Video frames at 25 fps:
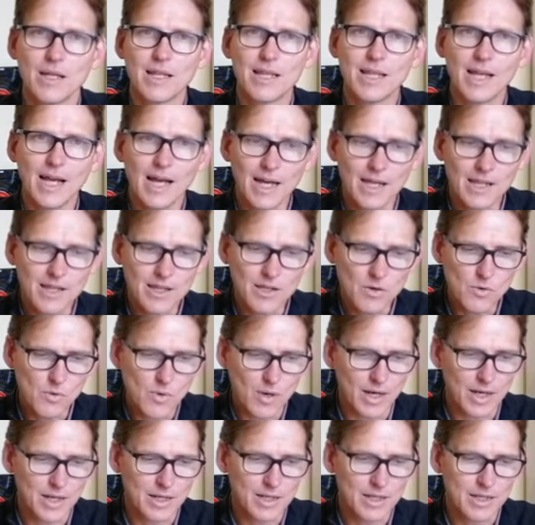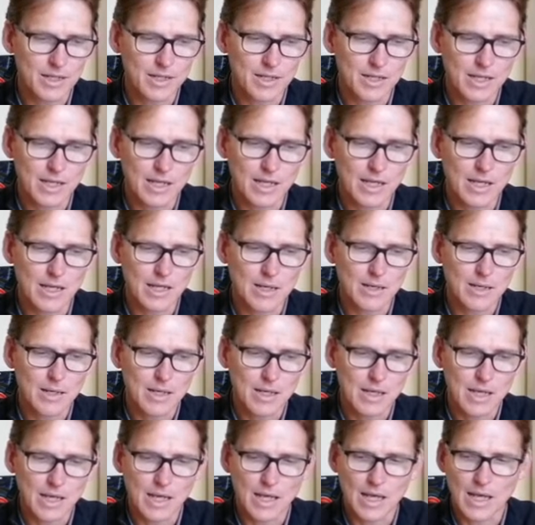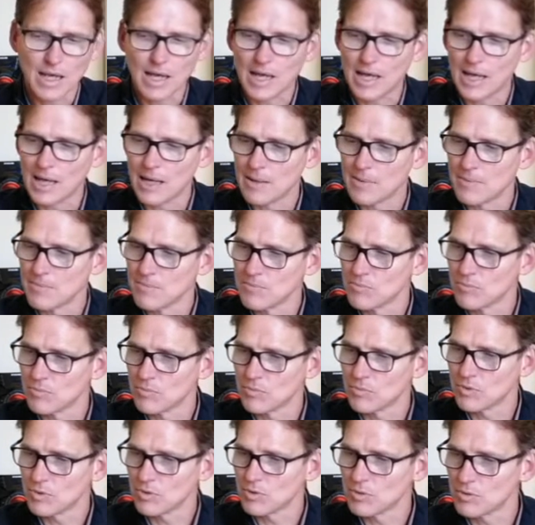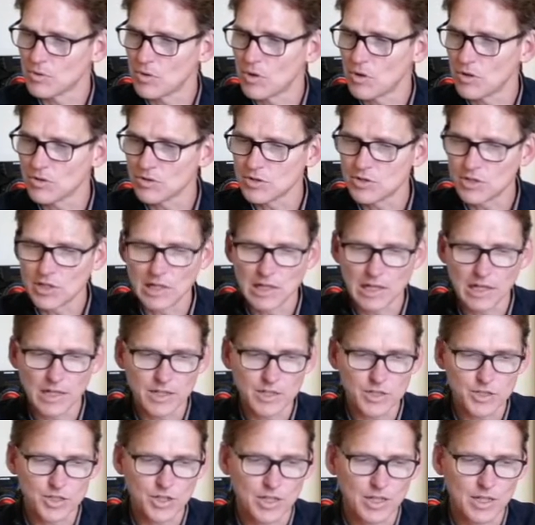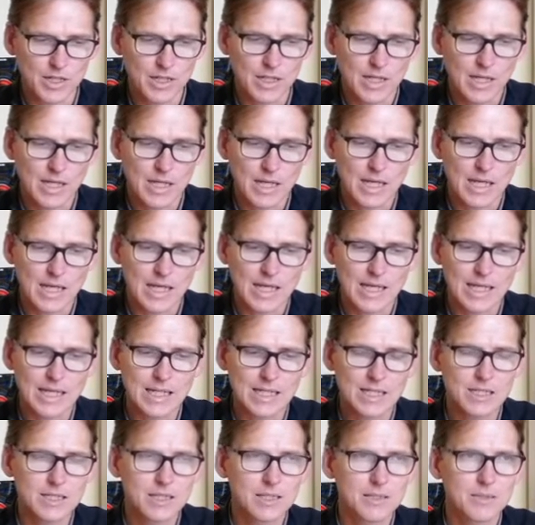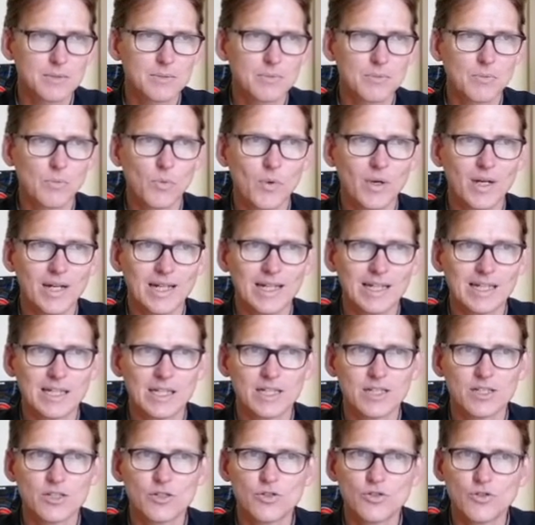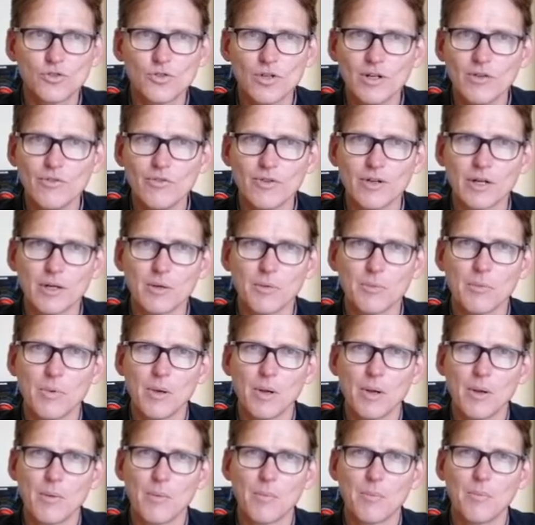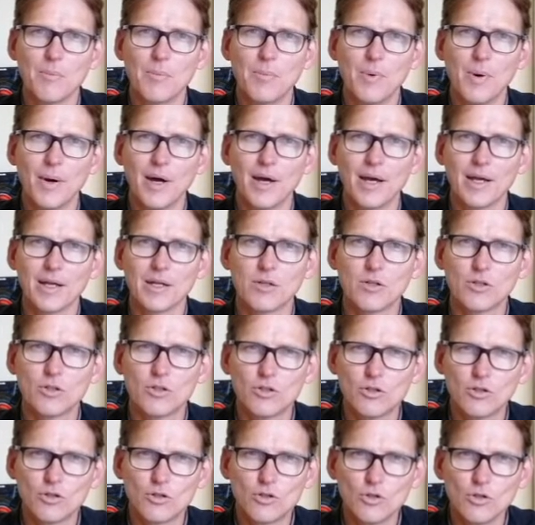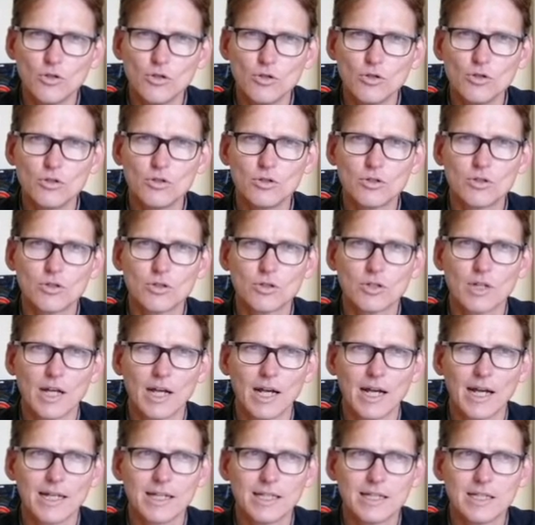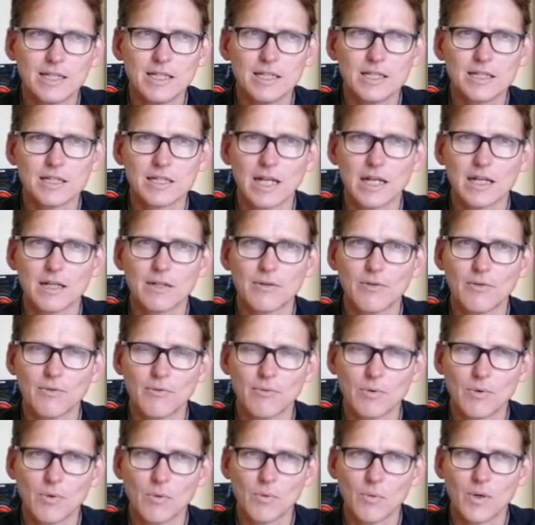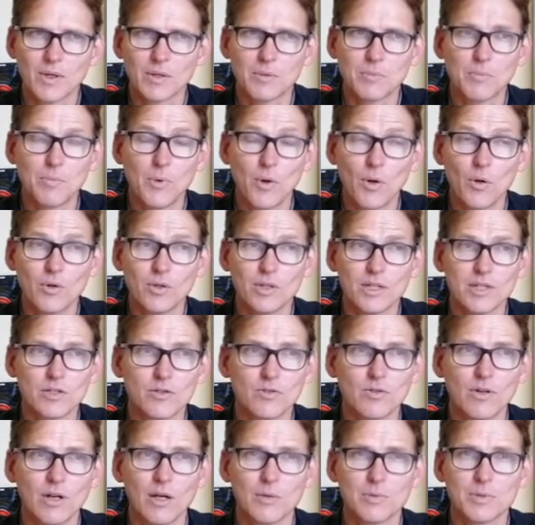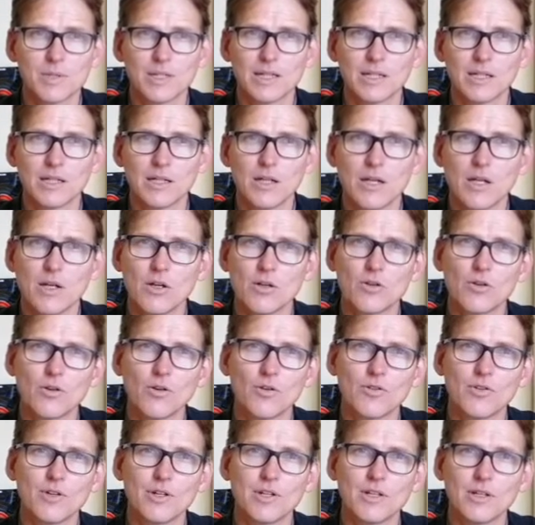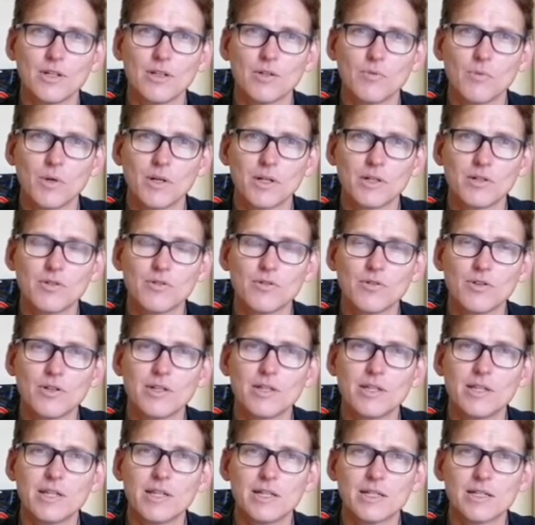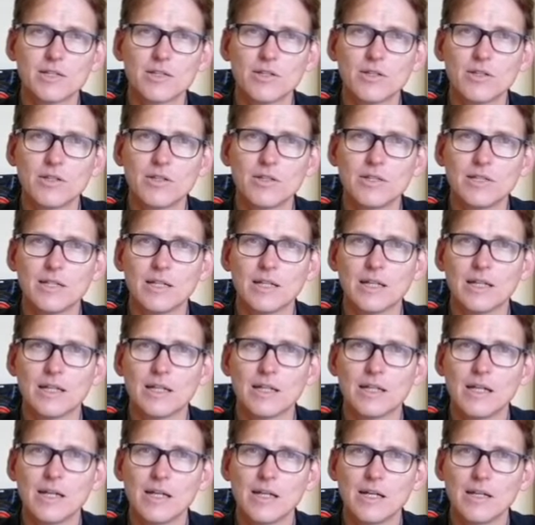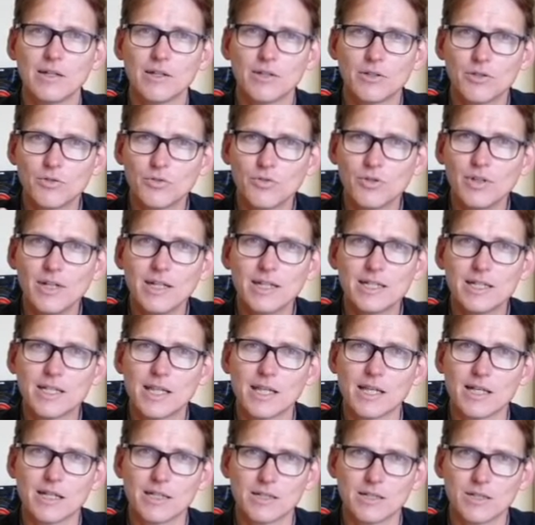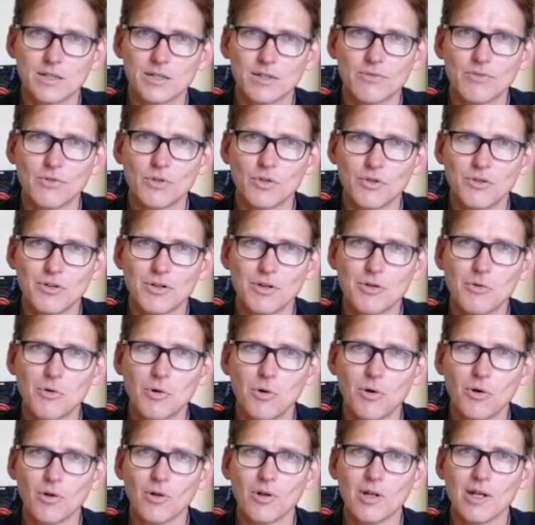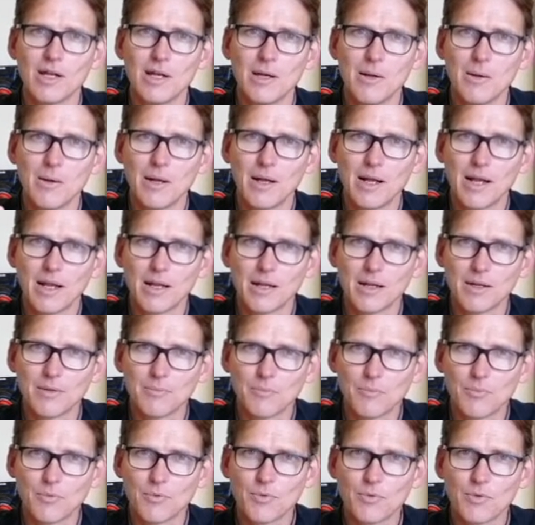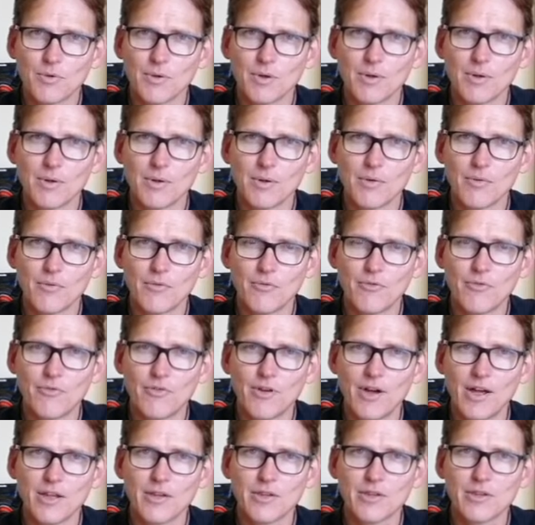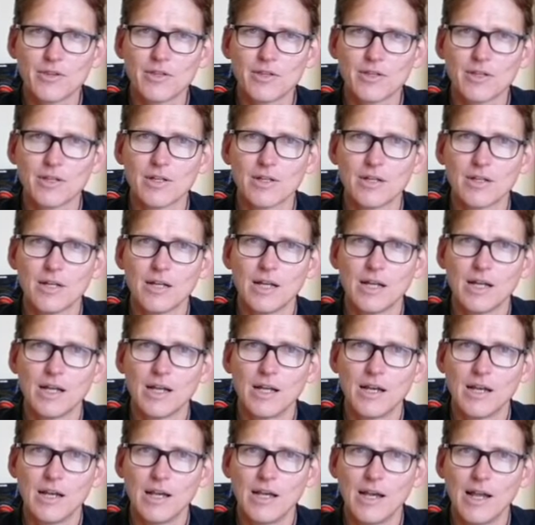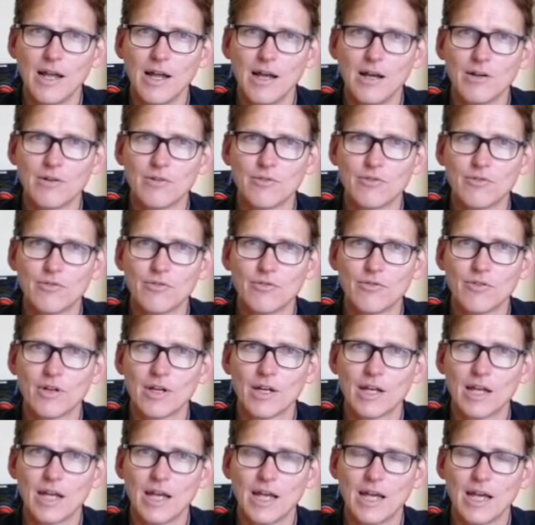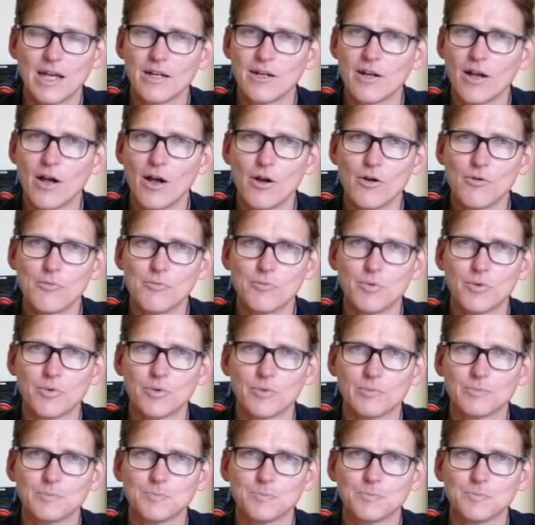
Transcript: The other one, the um, consolation, is when it is driven by good ideas like what Paul describes in 1 Corinthians 13, the three things, if you recall faith, love, and hope.